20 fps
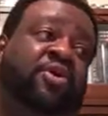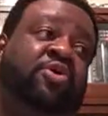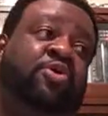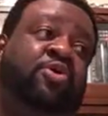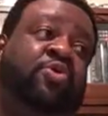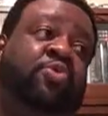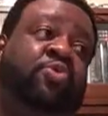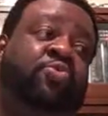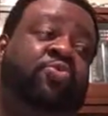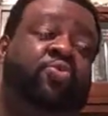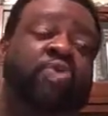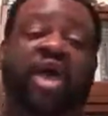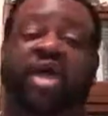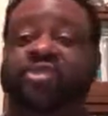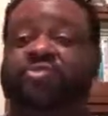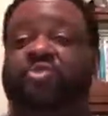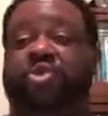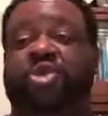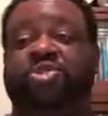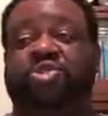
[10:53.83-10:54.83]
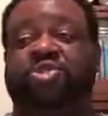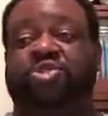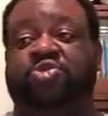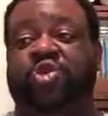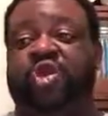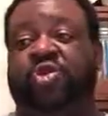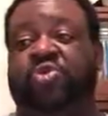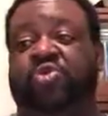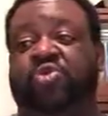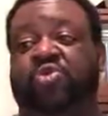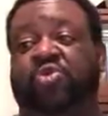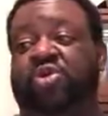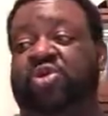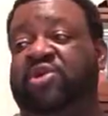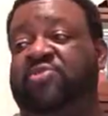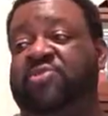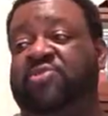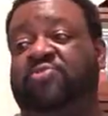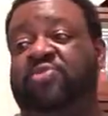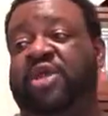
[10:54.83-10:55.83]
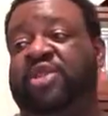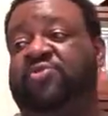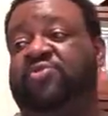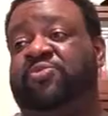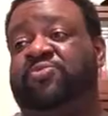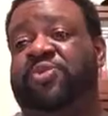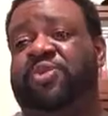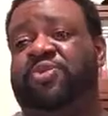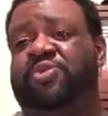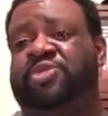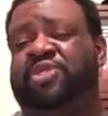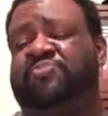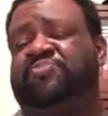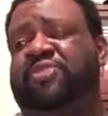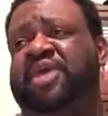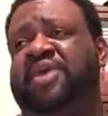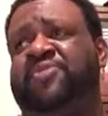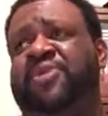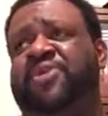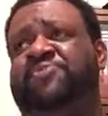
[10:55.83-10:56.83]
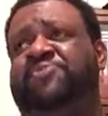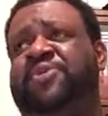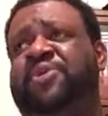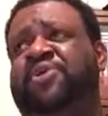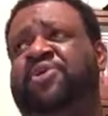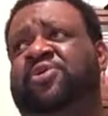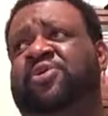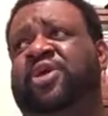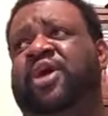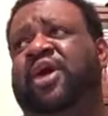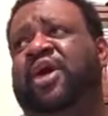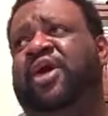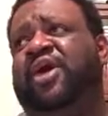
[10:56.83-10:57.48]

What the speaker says: who has watched the trailer or even read the reviews and maybe feel